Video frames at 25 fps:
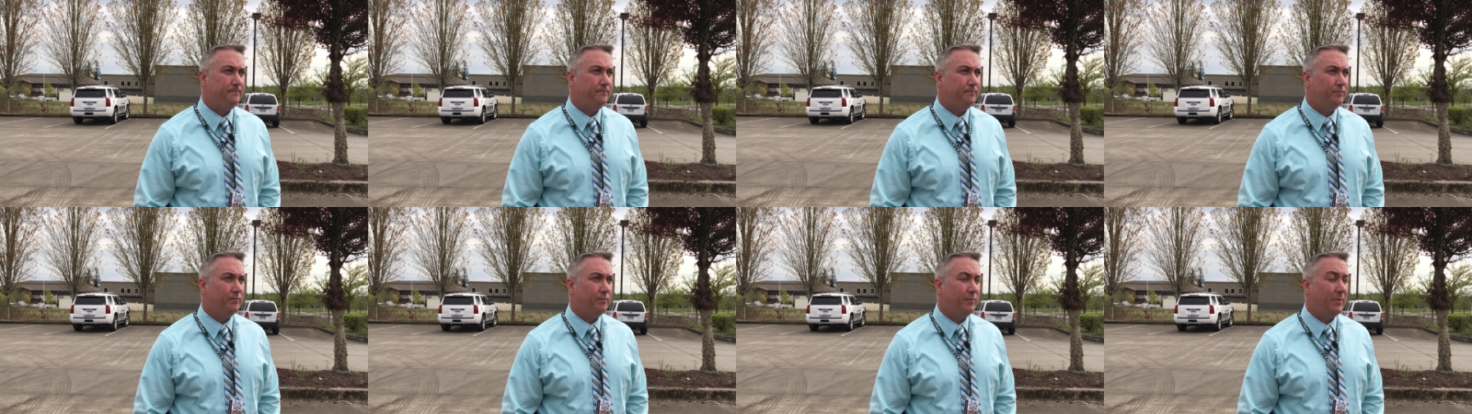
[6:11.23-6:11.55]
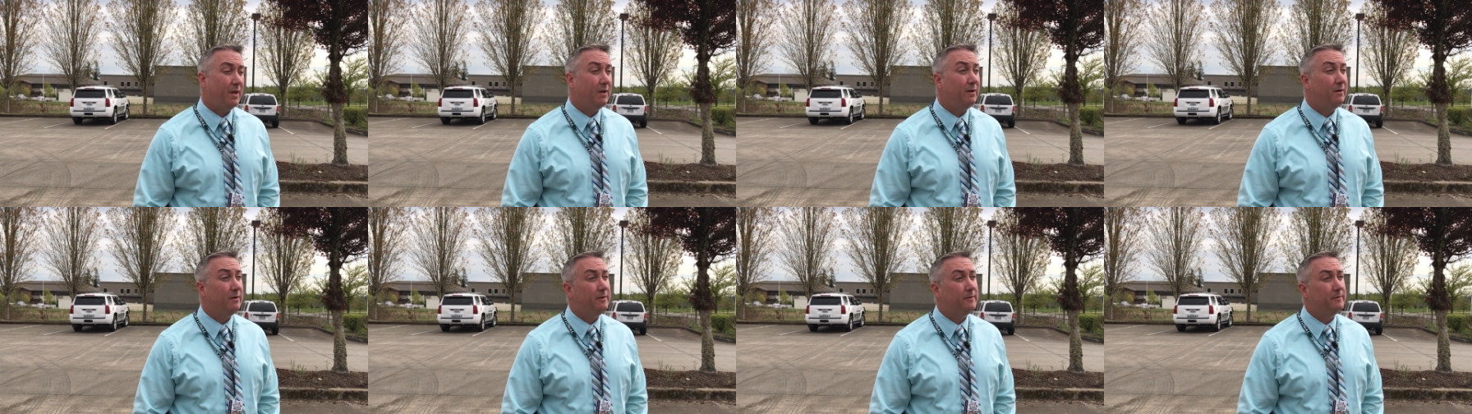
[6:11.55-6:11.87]
Forgive
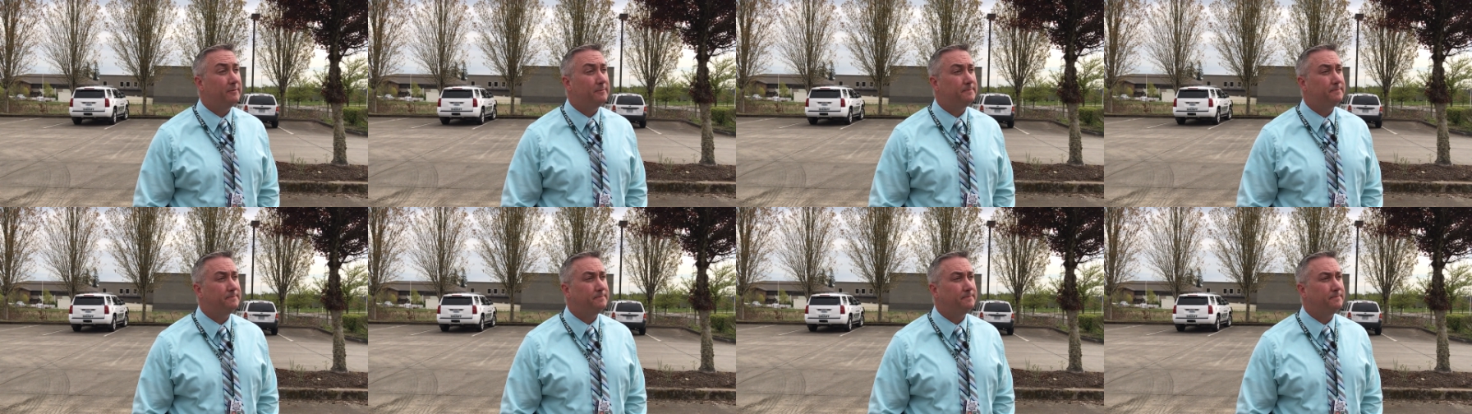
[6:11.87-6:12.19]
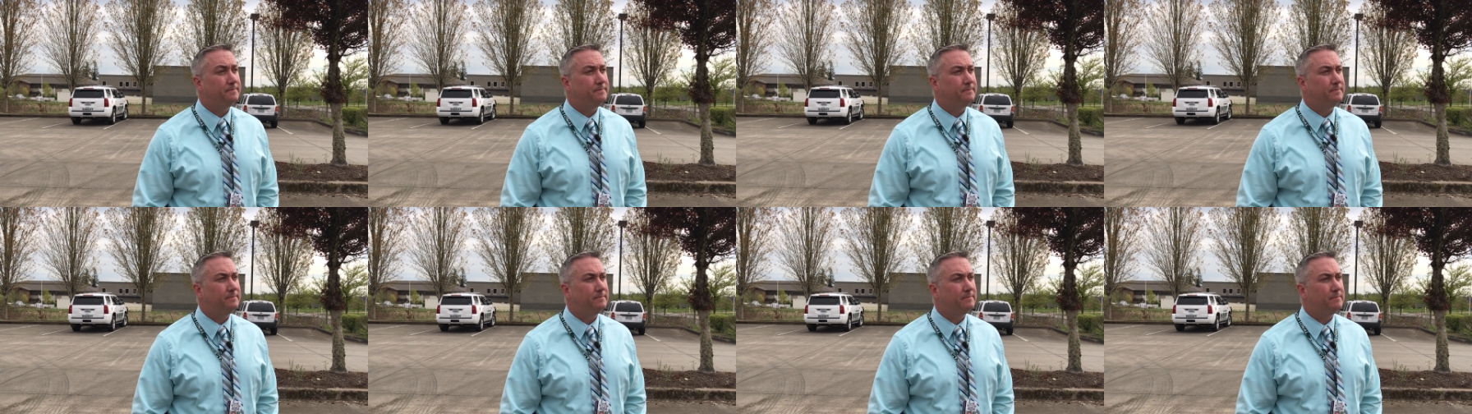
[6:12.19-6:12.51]
me if you already said
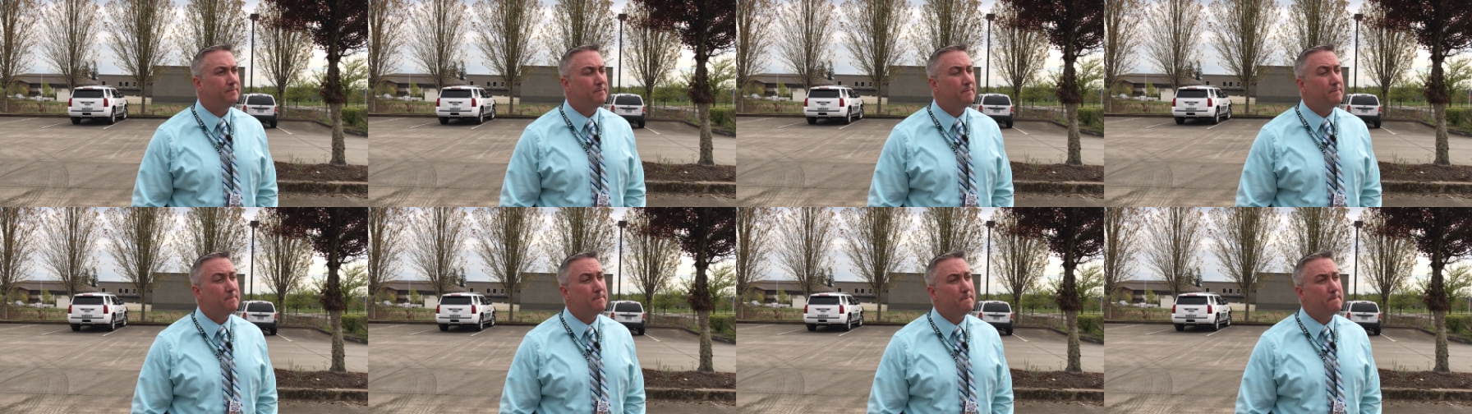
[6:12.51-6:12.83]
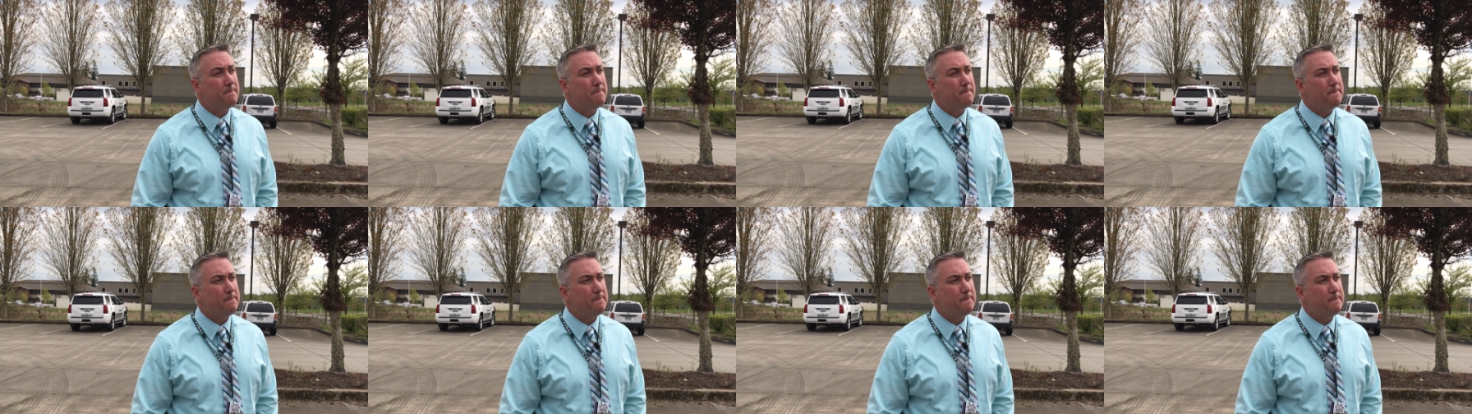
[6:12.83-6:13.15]
this, but
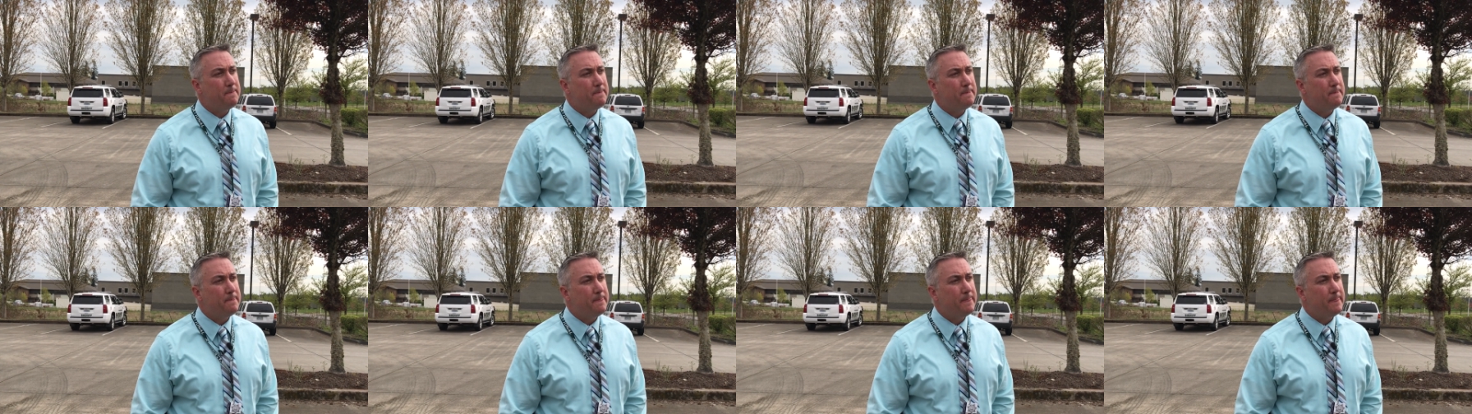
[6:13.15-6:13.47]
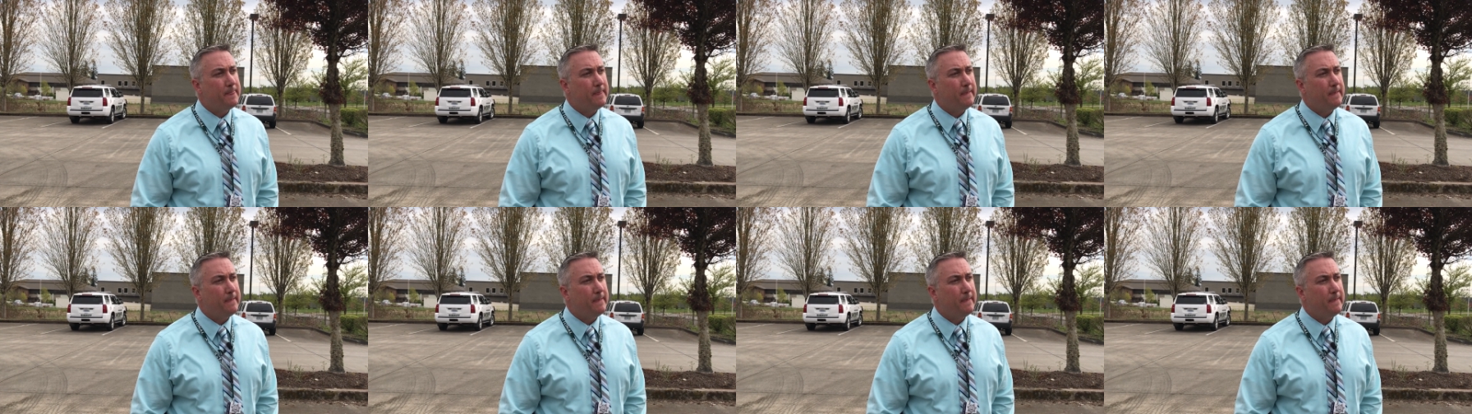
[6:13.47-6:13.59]
can you comment